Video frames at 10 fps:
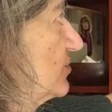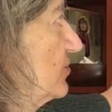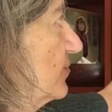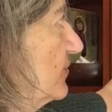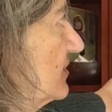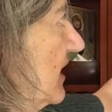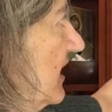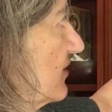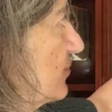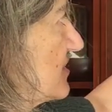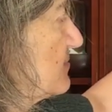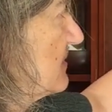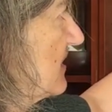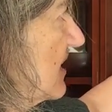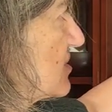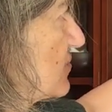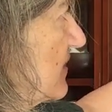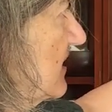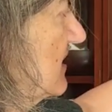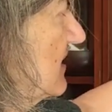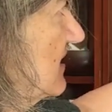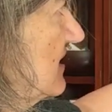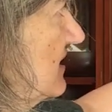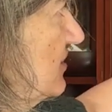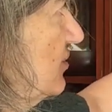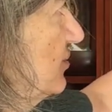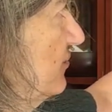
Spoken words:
you the Edward's Menagerie new